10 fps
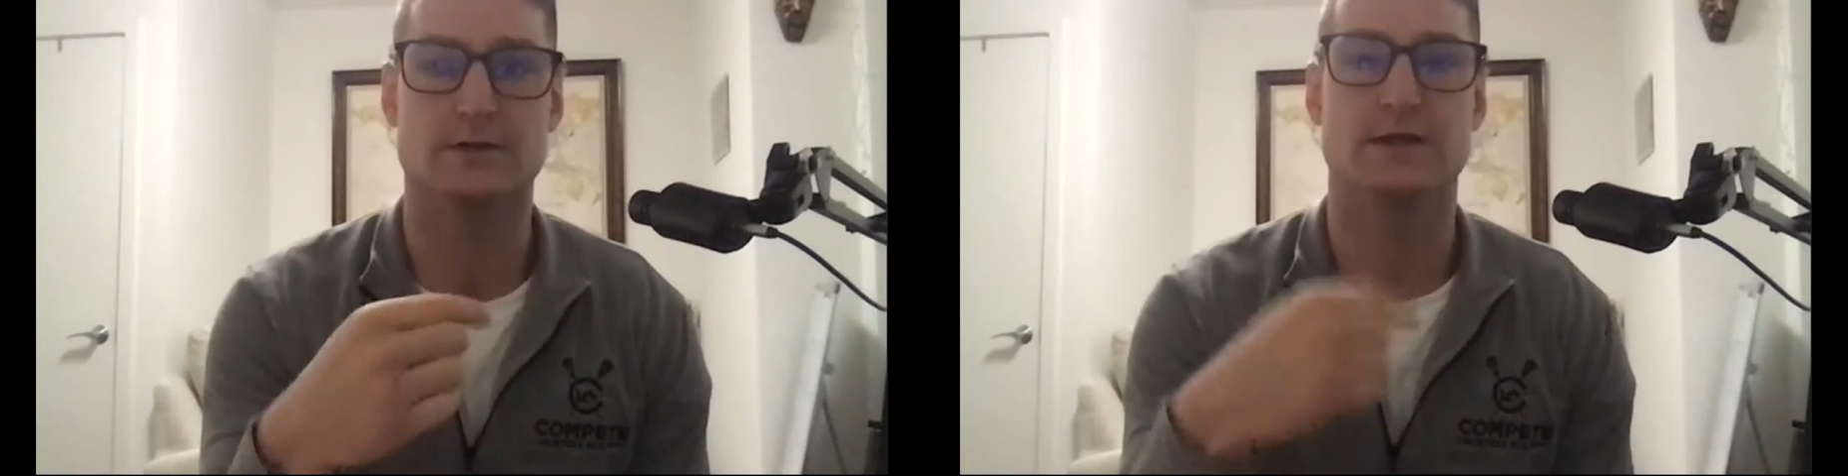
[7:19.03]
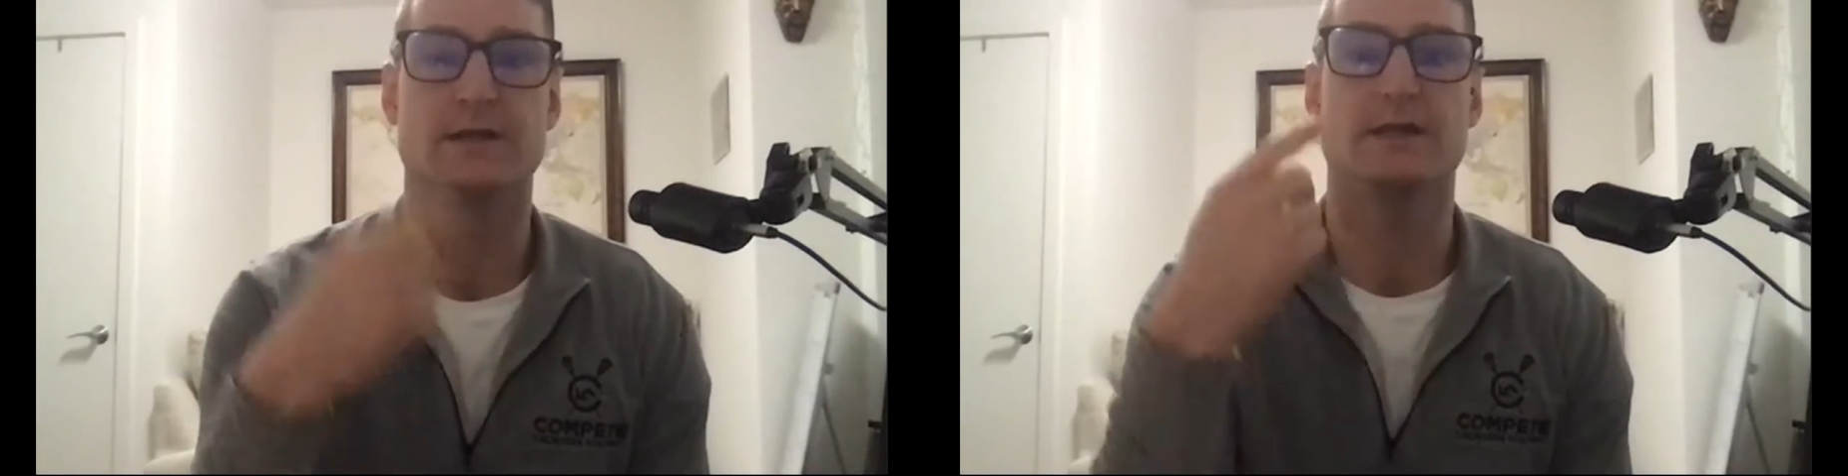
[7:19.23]

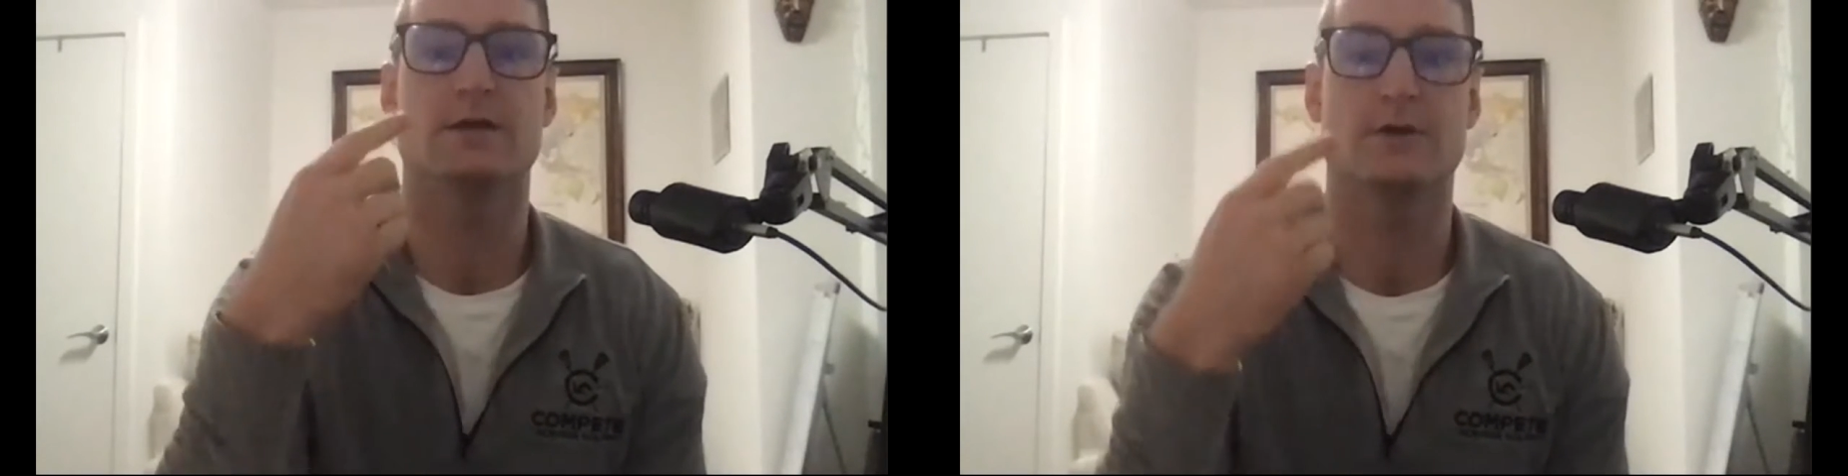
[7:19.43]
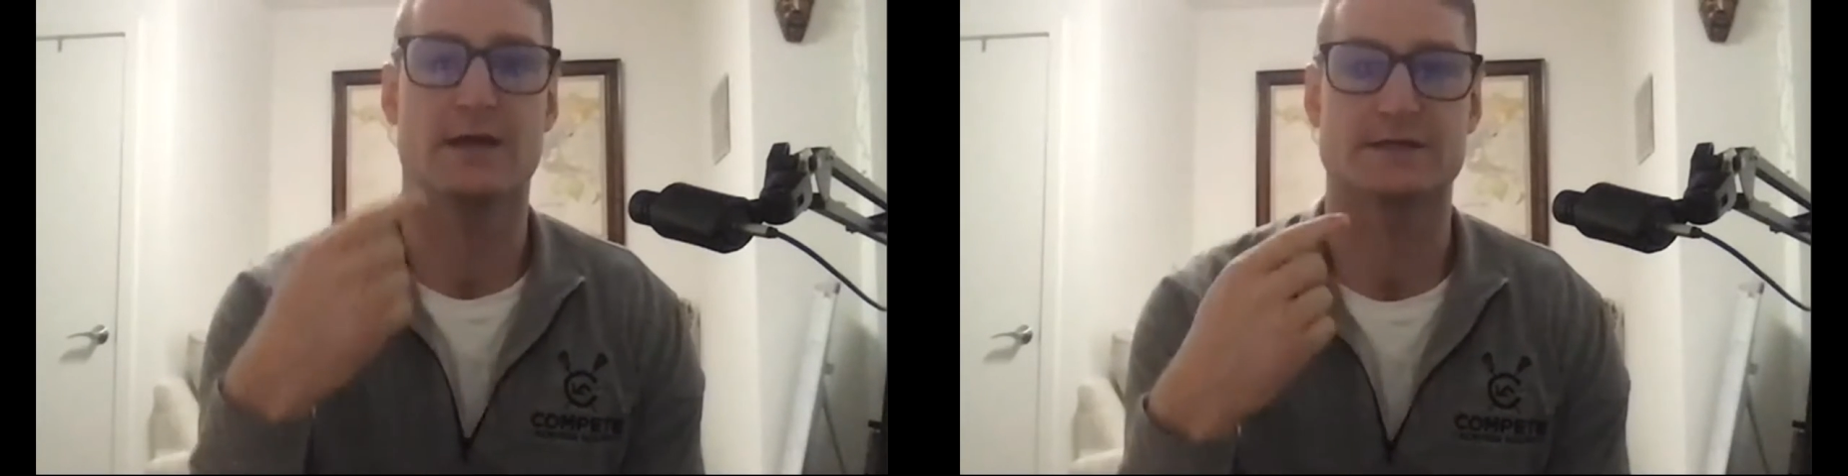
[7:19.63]

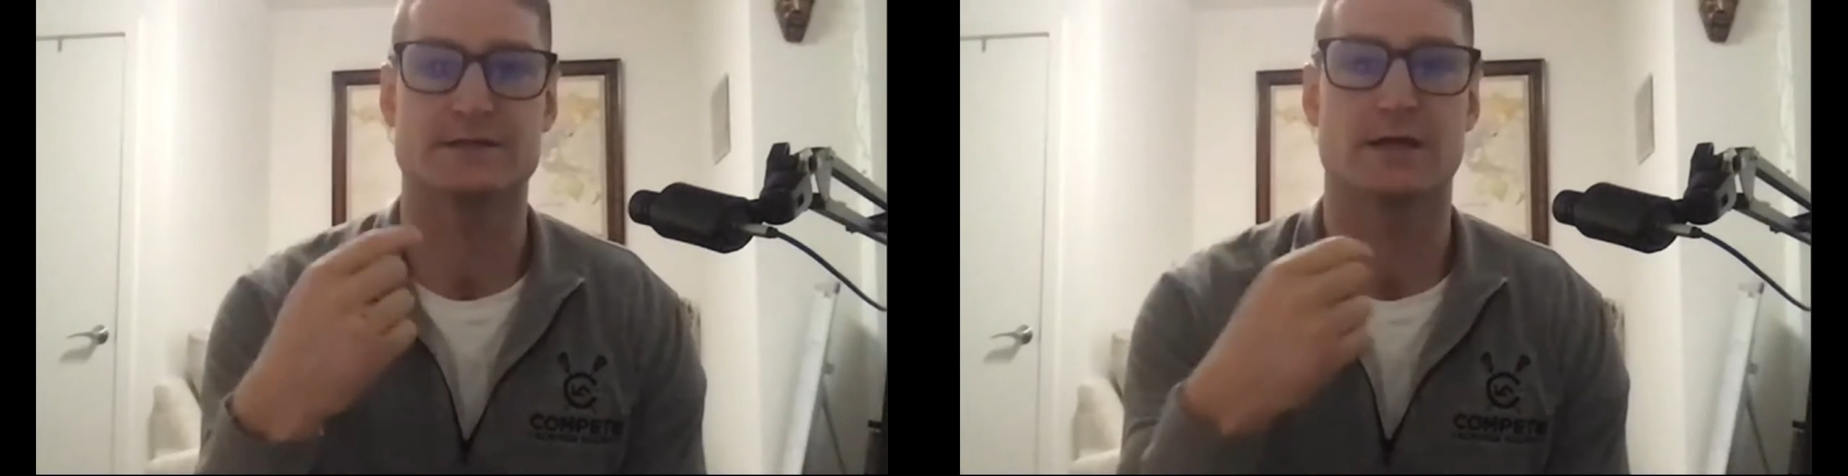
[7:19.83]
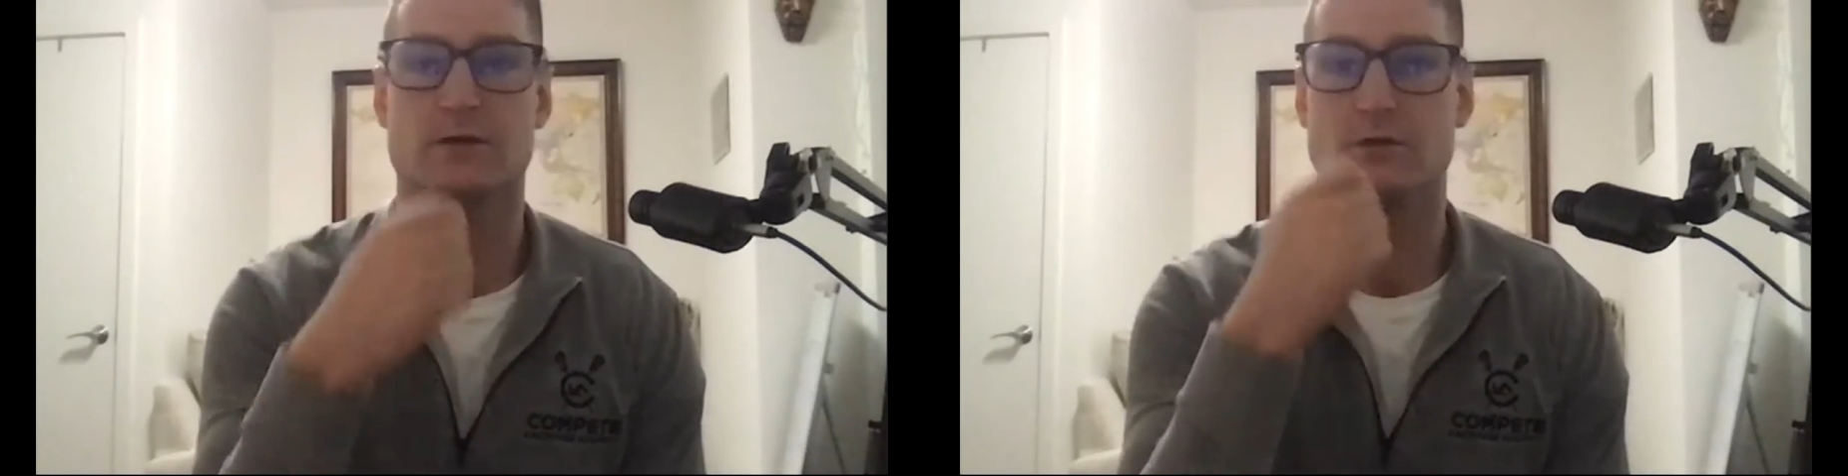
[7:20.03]
Inhale,
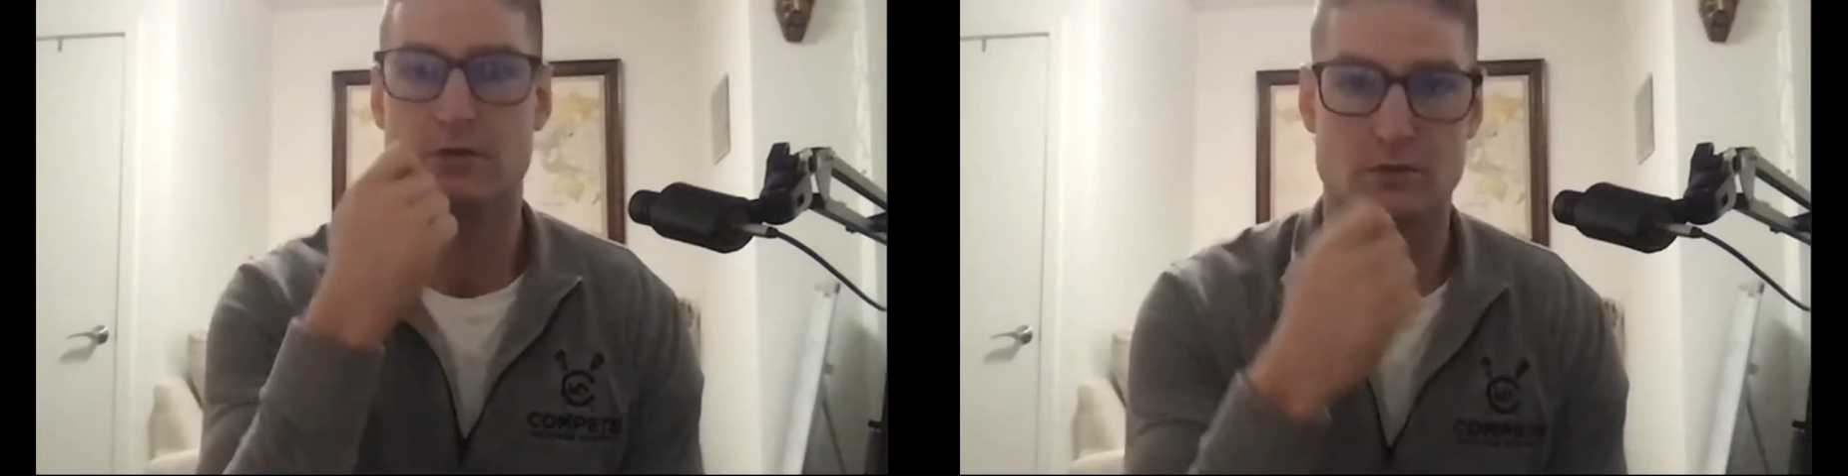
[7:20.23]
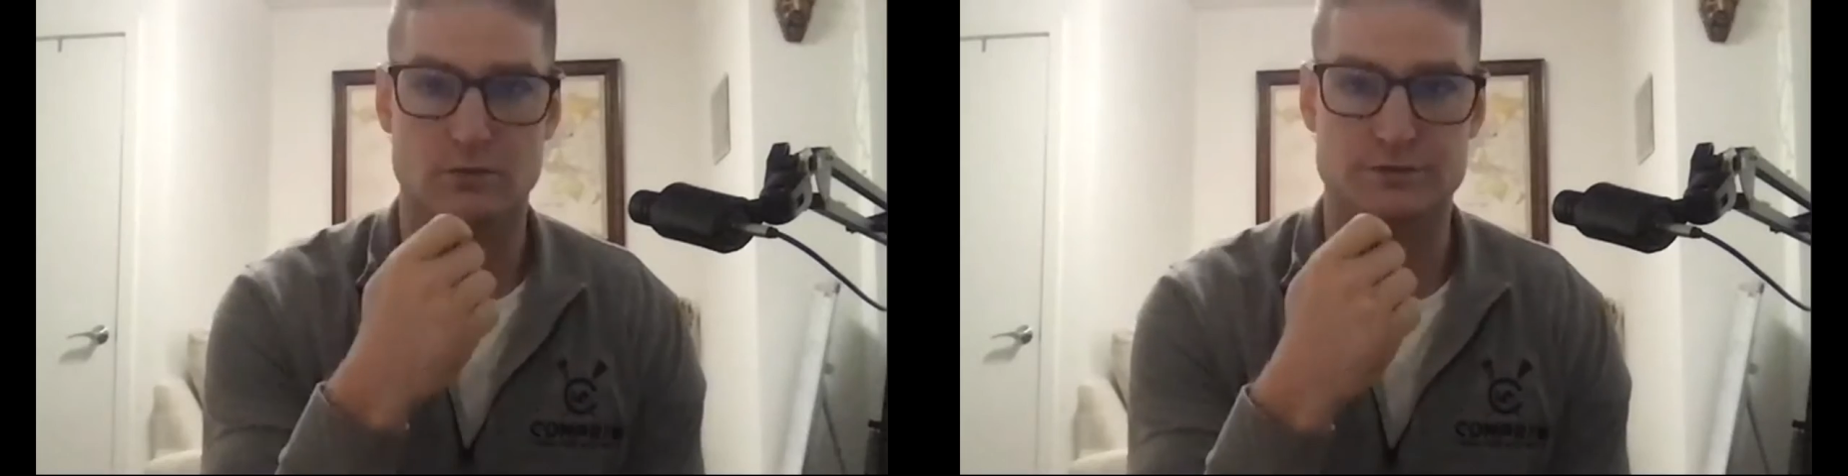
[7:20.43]
exhale,
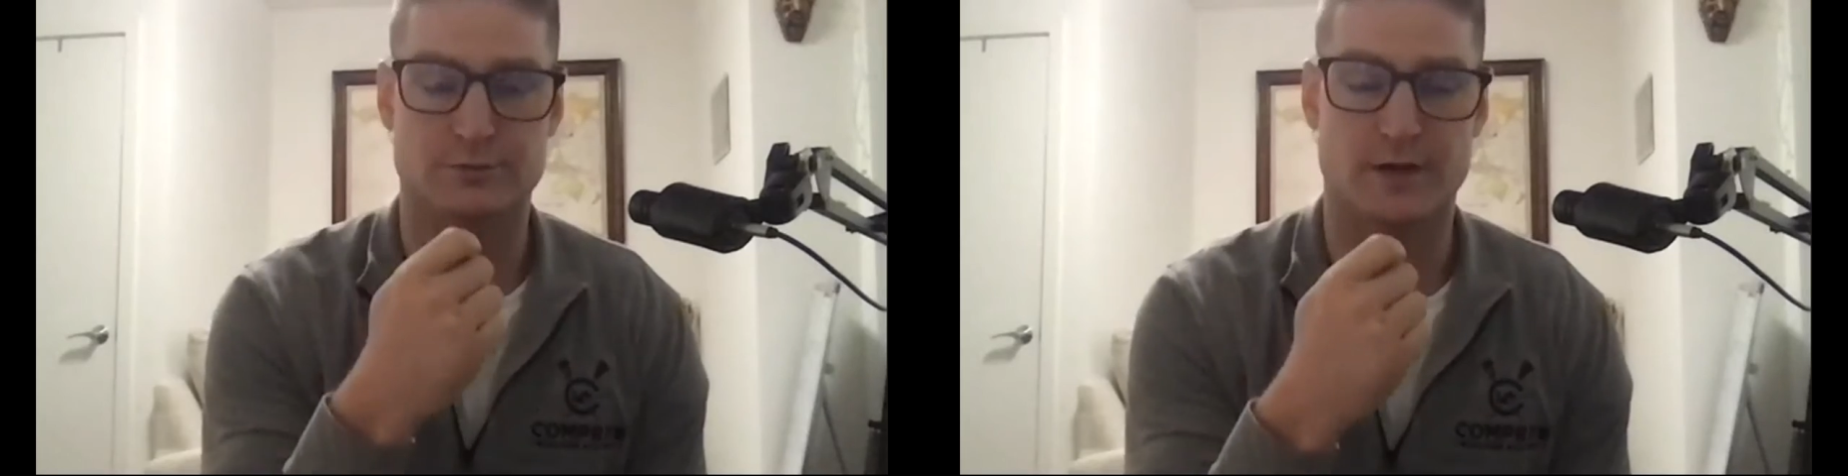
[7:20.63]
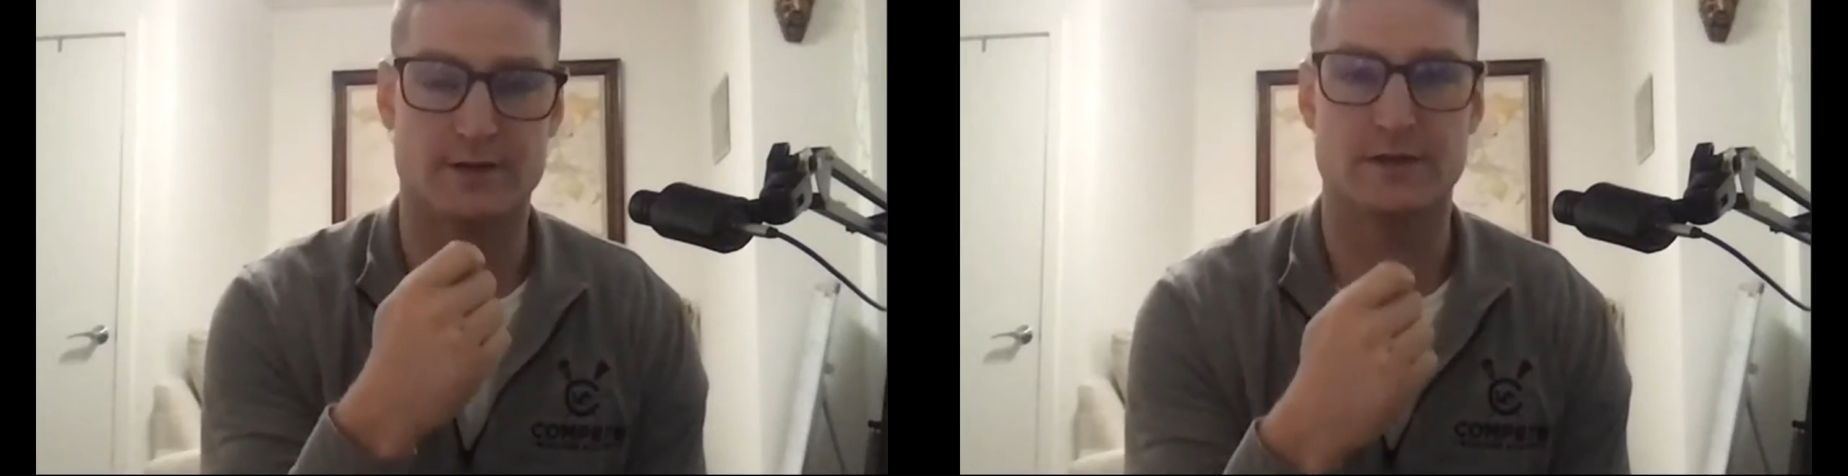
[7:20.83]
hold your
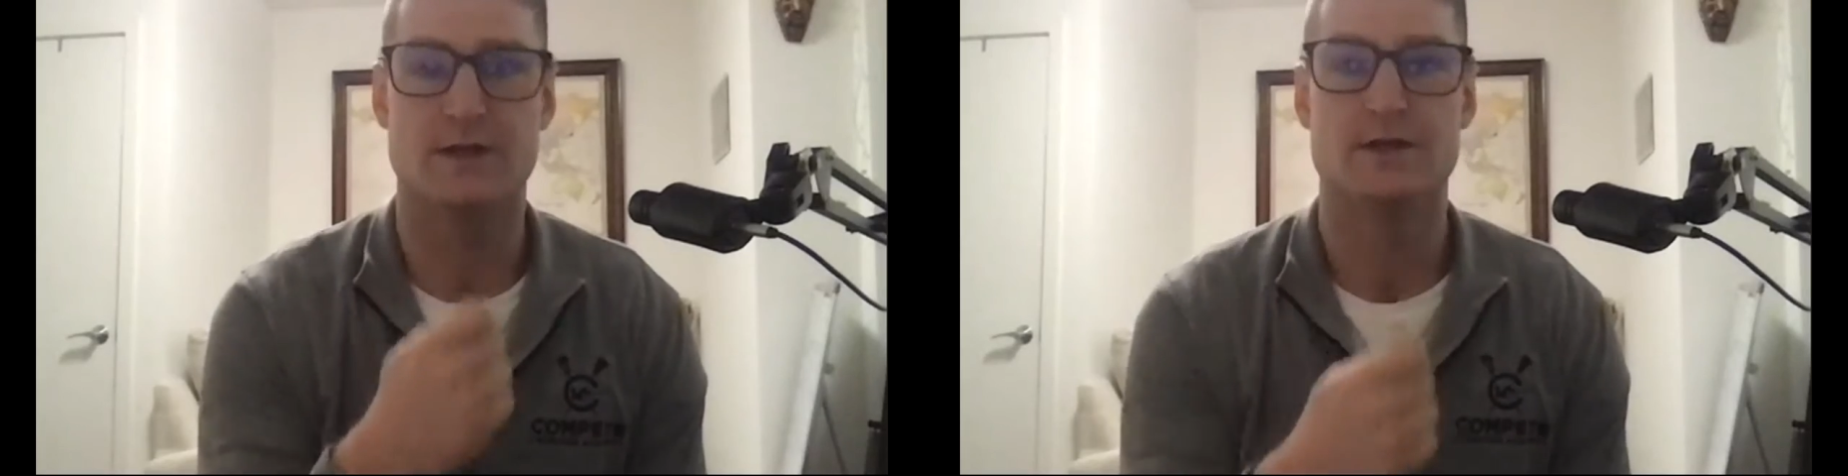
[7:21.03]
breath.